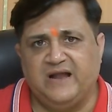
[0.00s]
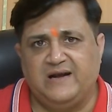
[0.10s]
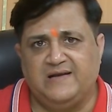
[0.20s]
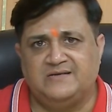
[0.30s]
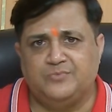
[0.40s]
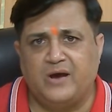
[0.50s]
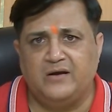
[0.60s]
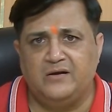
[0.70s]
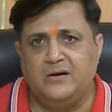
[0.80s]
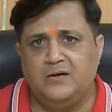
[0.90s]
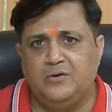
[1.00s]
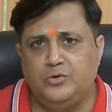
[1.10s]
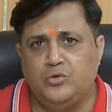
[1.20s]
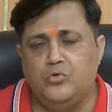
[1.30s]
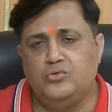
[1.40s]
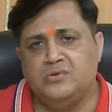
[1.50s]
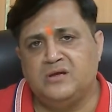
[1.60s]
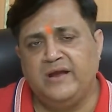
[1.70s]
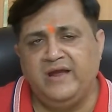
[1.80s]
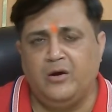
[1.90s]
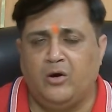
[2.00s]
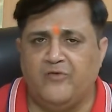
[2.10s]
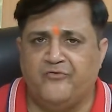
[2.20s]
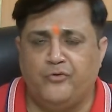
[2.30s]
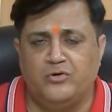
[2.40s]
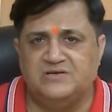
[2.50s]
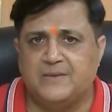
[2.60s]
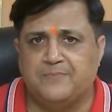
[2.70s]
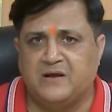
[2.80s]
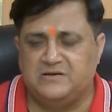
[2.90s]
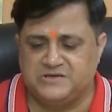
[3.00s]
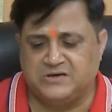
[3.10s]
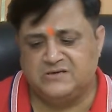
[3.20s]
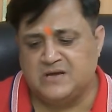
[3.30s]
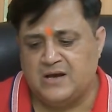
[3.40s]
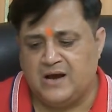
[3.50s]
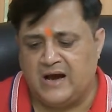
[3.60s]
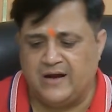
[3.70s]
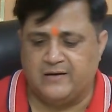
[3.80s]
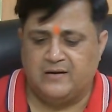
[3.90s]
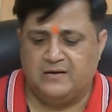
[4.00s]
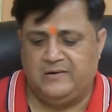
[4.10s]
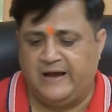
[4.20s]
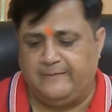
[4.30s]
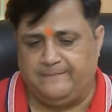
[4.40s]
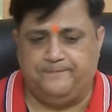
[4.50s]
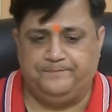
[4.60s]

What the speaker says: that is 1, 2, 3 or 4 subcultures are done.